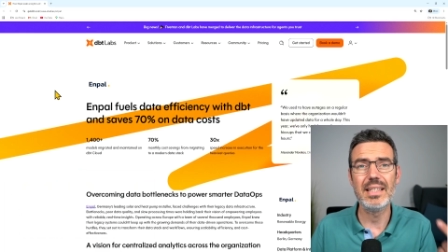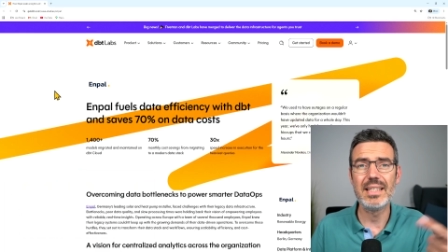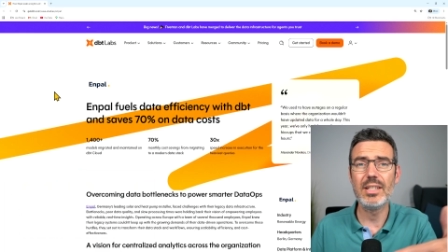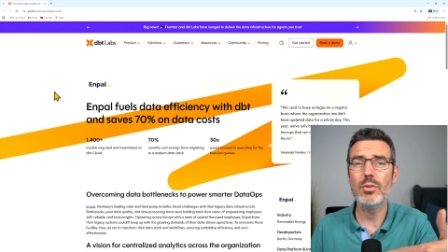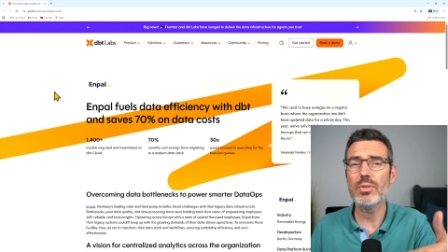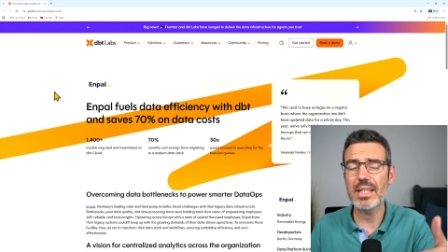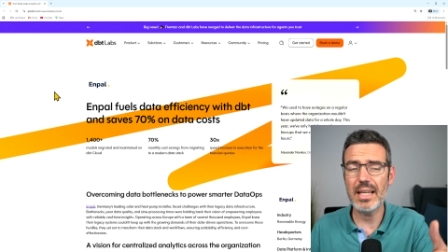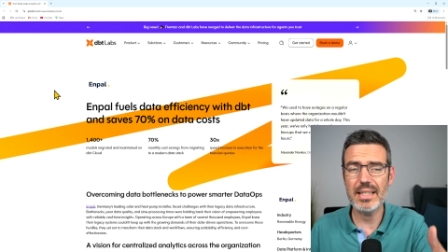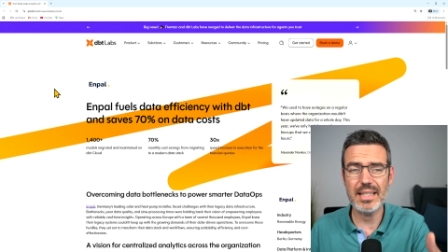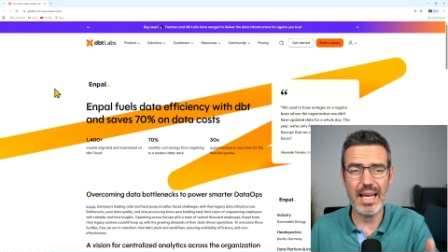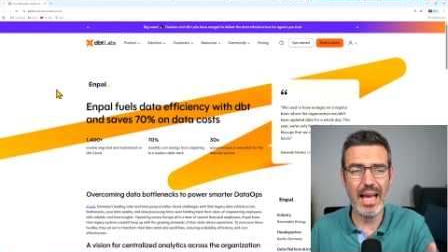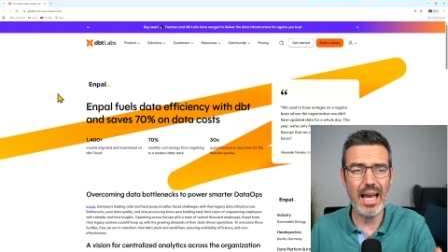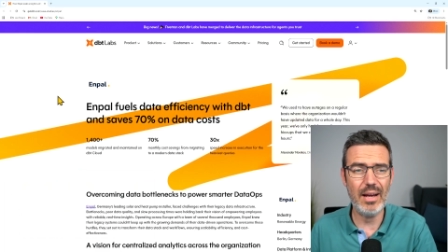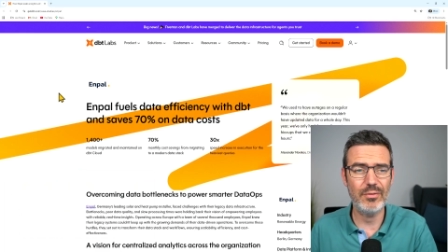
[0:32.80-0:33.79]
This use case
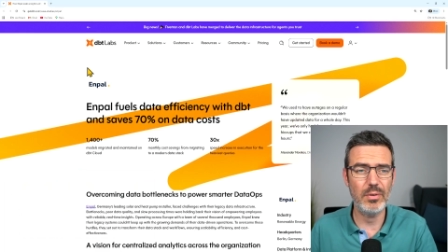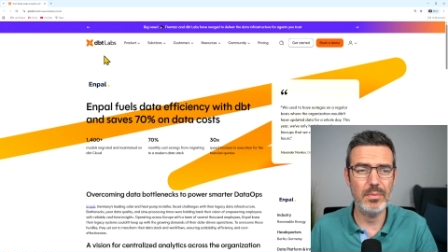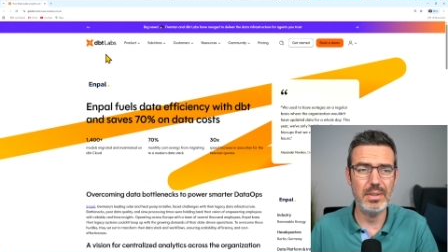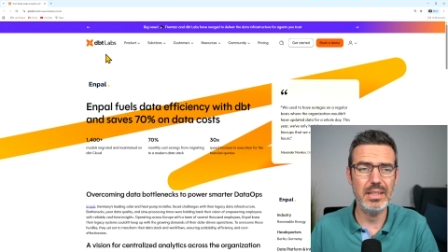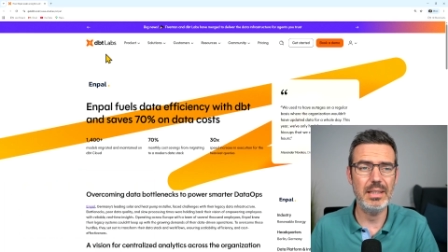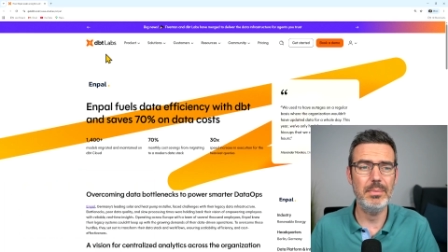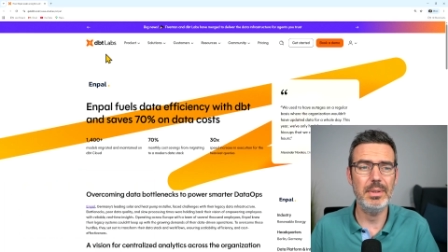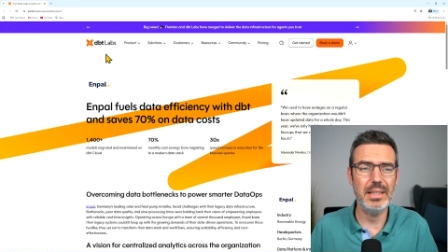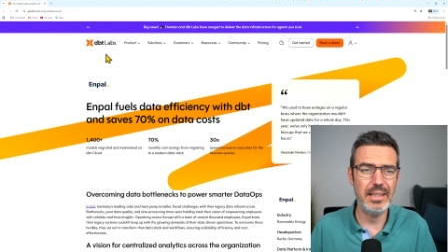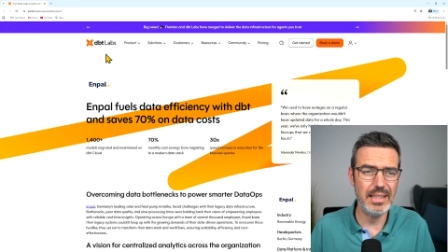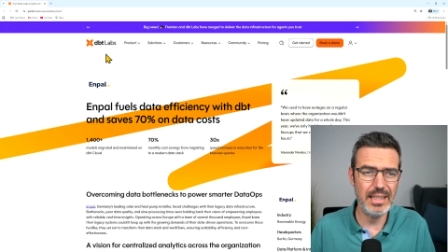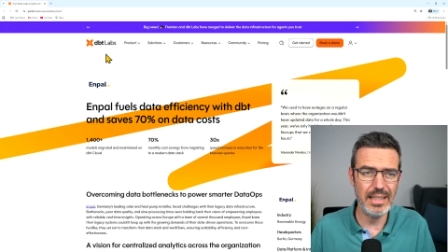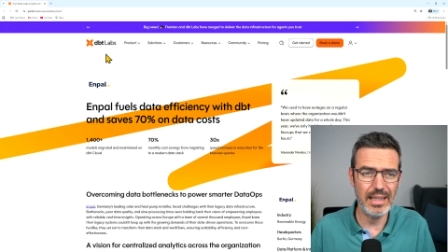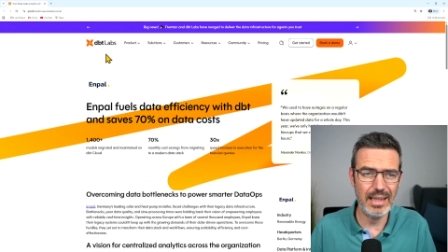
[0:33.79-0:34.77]
I have from the
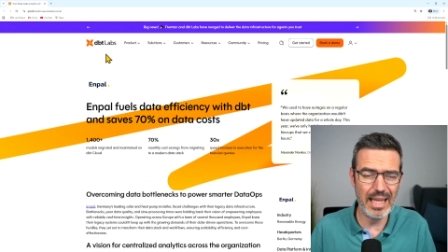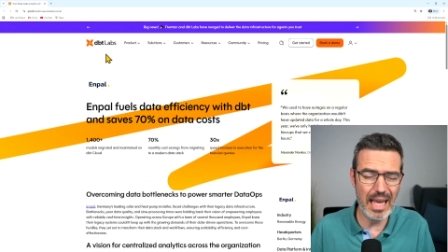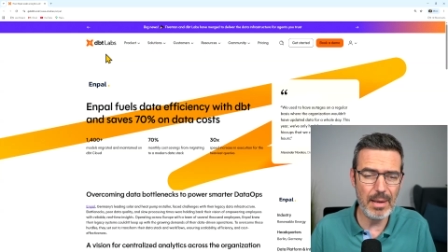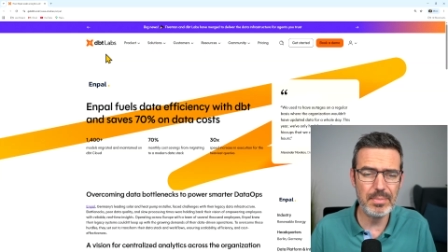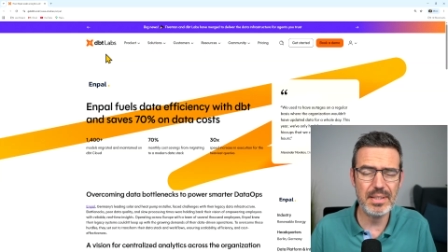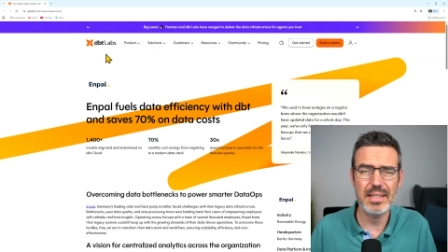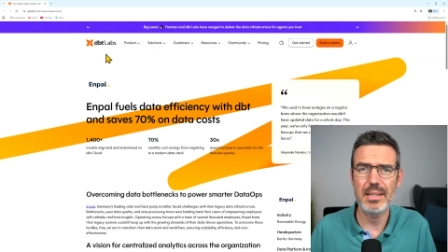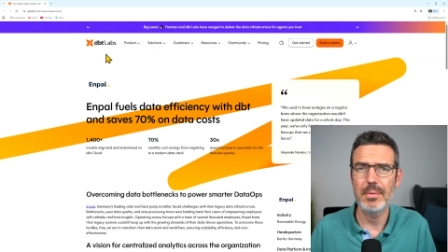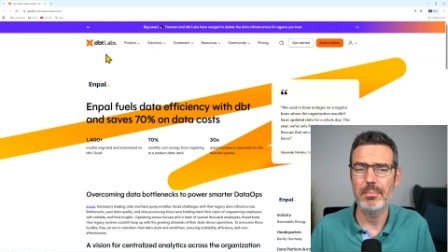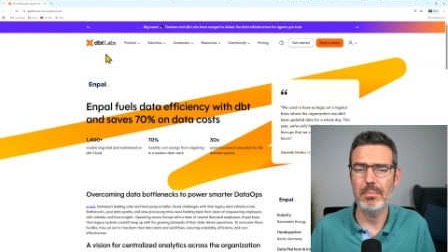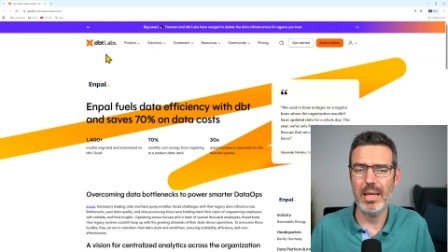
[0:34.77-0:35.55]
DBT Labs